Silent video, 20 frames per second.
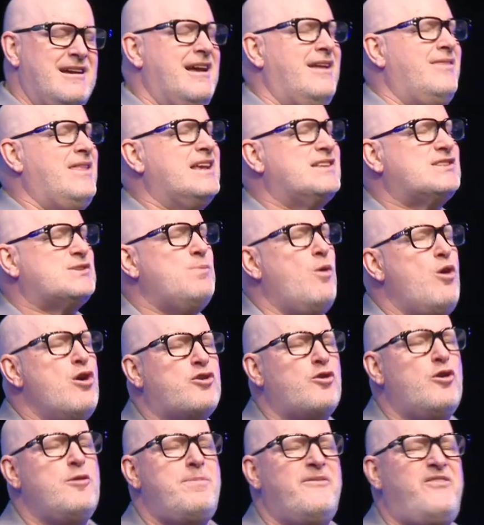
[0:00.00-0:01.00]
and that small
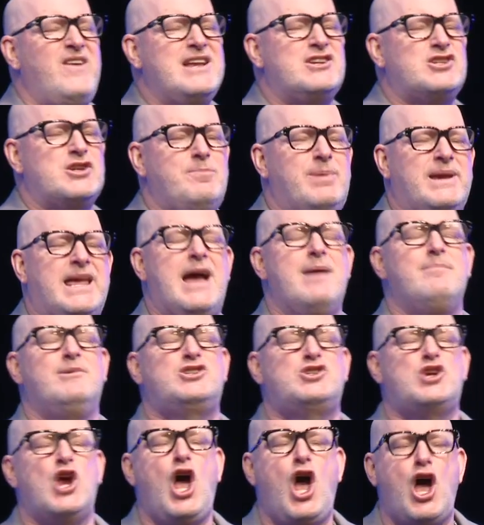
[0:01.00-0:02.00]
group eventually became a
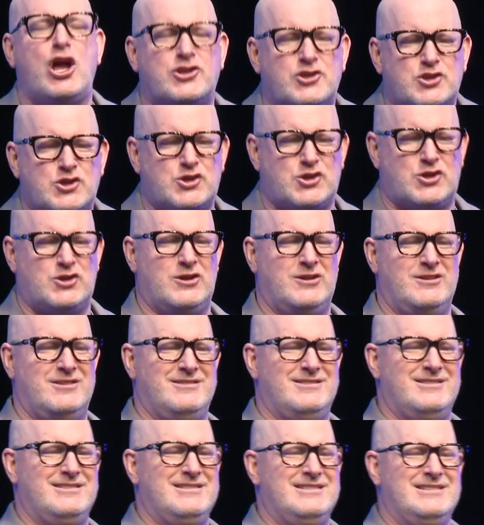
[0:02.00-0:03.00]
church.
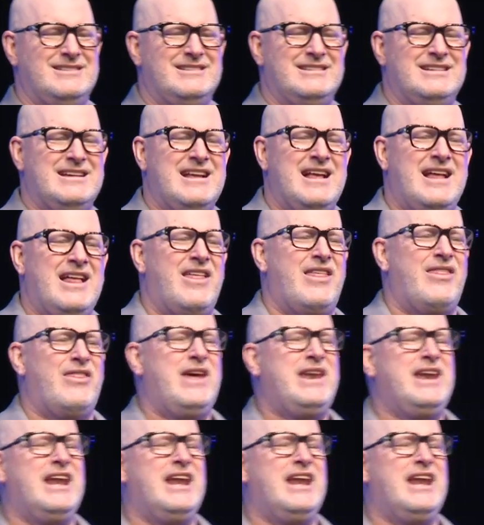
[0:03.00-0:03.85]
Then